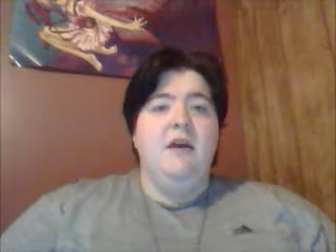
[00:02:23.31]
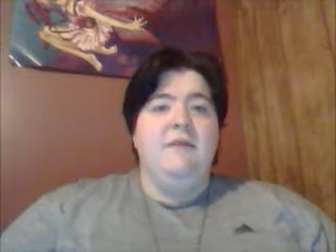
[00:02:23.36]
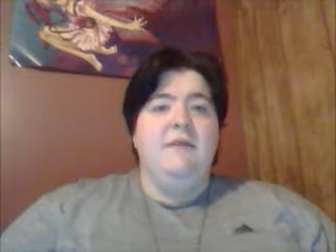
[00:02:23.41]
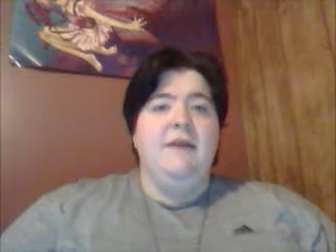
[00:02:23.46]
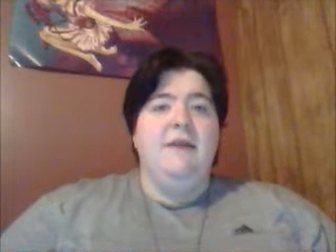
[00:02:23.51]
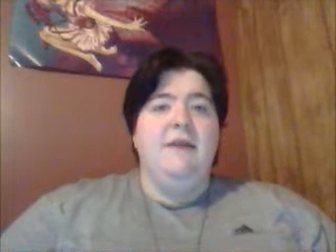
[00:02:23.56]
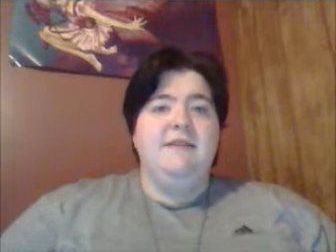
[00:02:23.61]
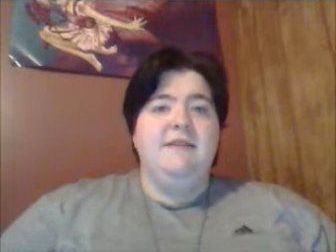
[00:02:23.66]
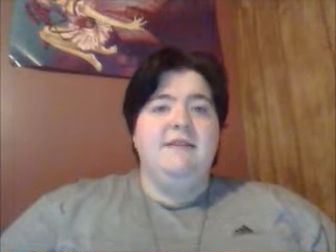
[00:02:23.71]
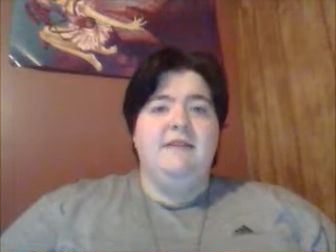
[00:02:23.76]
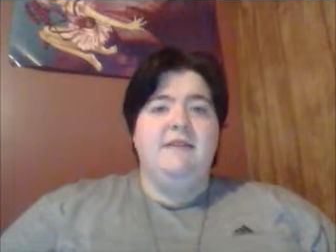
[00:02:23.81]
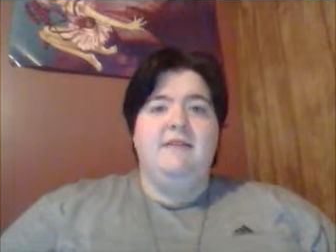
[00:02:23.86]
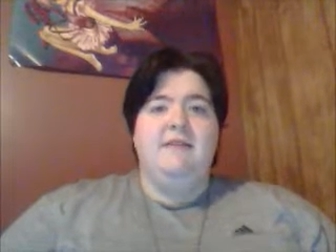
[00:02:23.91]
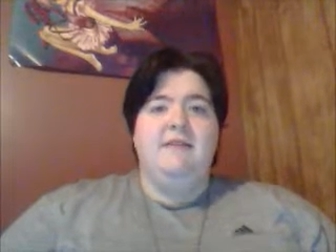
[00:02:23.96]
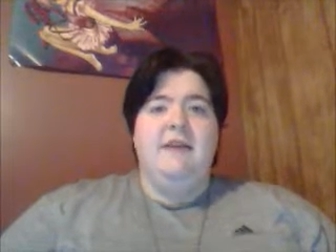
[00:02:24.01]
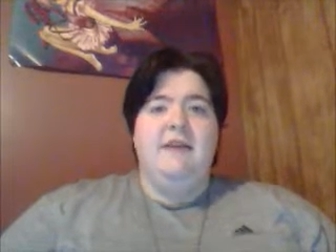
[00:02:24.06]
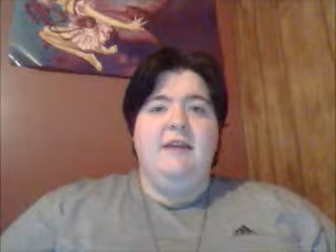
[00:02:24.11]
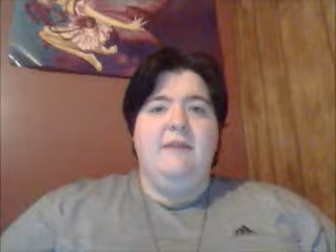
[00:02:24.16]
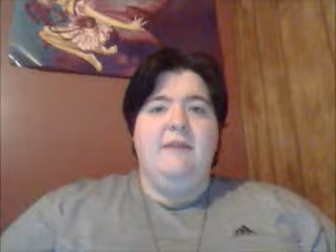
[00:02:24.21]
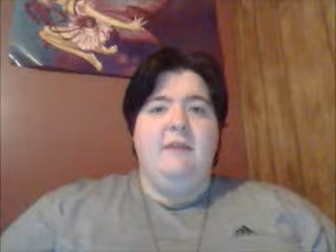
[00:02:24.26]
they said that
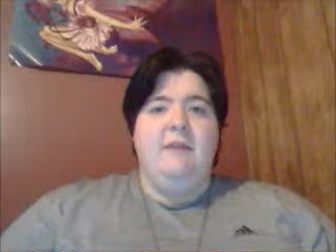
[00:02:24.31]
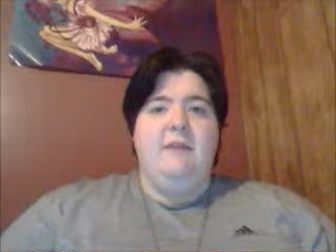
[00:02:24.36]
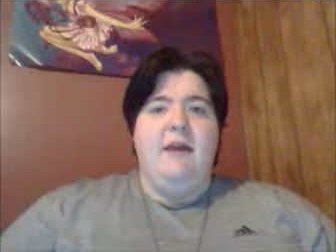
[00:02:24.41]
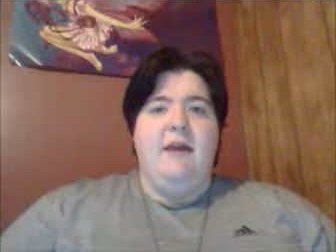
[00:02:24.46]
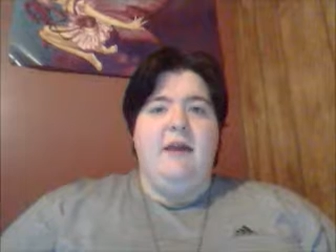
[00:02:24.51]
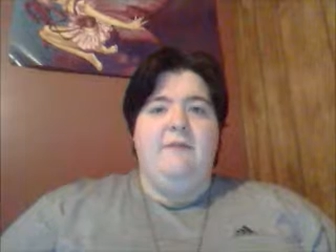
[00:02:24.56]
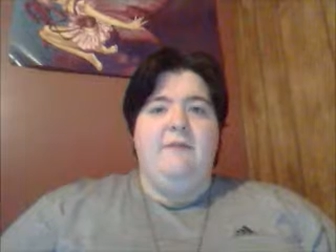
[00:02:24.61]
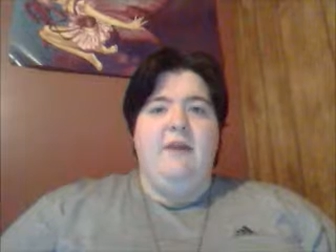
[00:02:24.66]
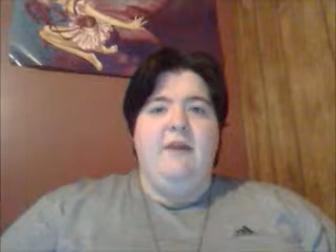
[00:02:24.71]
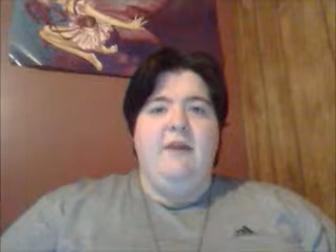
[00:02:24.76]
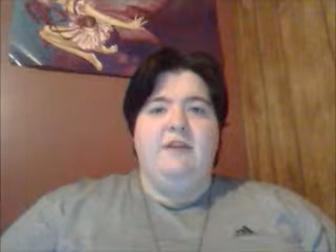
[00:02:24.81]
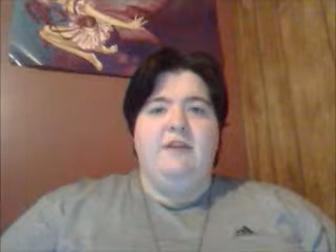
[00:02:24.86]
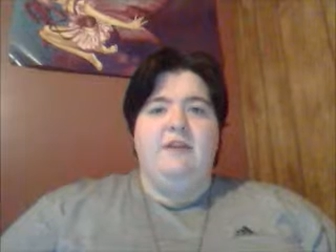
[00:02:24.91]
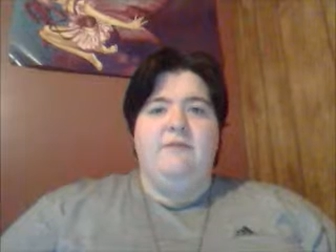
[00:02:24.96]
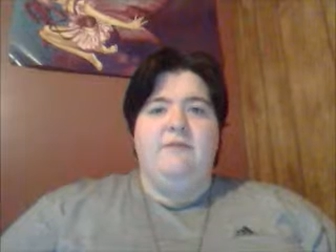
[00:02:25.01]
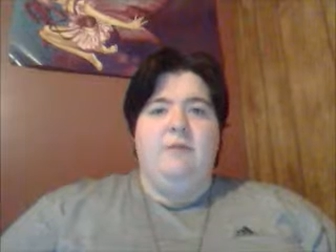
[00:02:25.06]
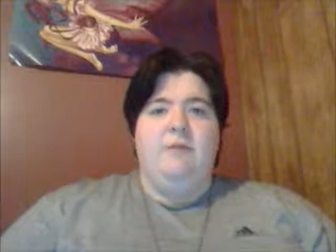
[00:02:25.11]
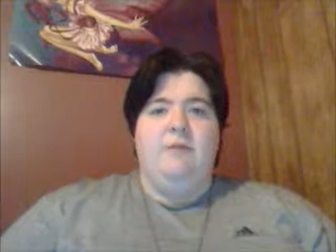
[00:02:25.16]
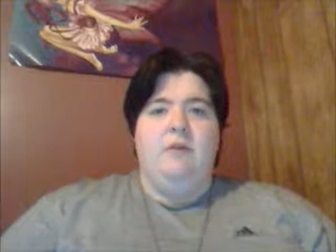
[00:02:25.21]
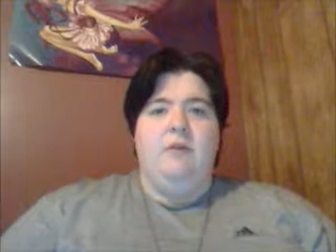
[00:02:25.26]
they had been out of ice
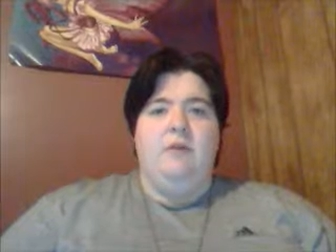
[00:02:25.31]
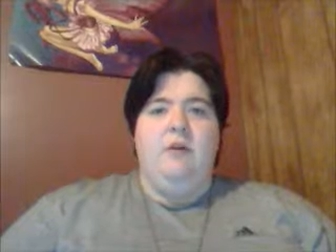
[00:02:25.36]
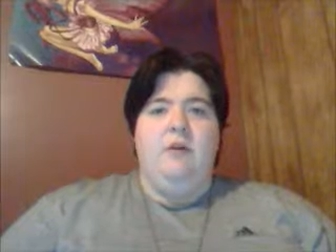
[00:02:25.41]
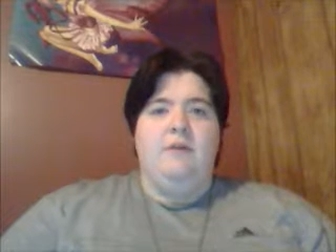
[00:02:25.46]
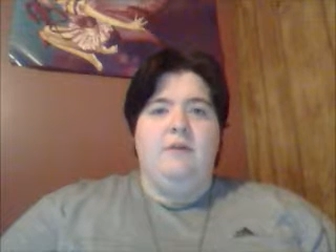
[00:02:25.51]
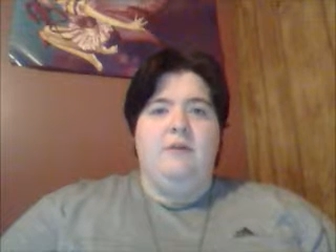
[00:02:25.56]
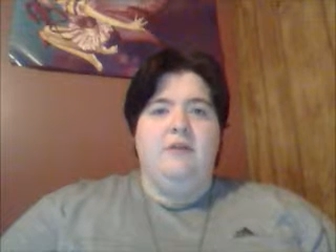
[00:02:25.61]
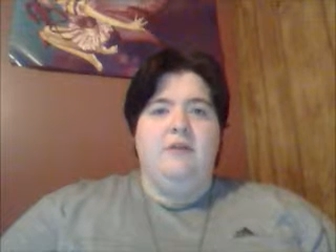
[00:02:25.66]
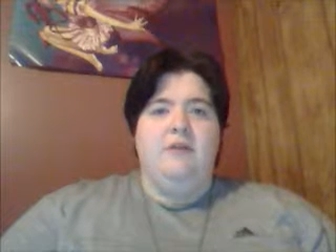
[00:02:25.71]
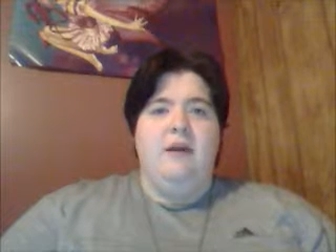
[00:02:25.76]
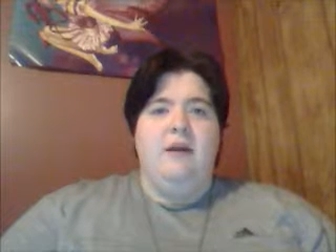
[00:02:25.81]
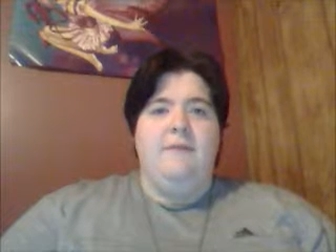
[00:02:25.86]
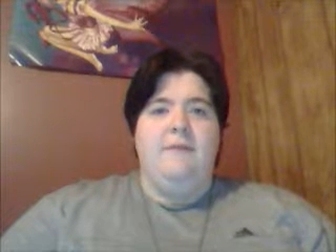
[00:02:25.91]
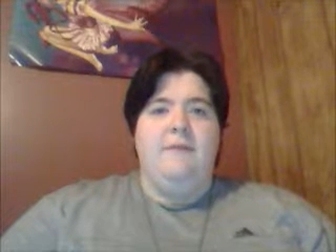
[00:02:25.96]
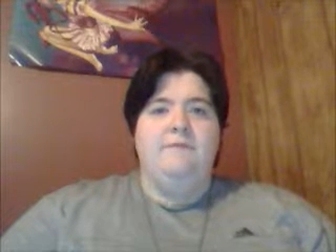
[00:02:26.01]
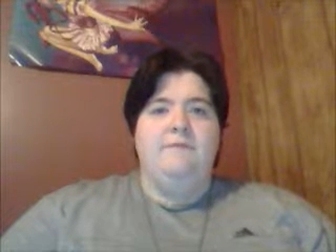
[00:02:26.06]
for a long time.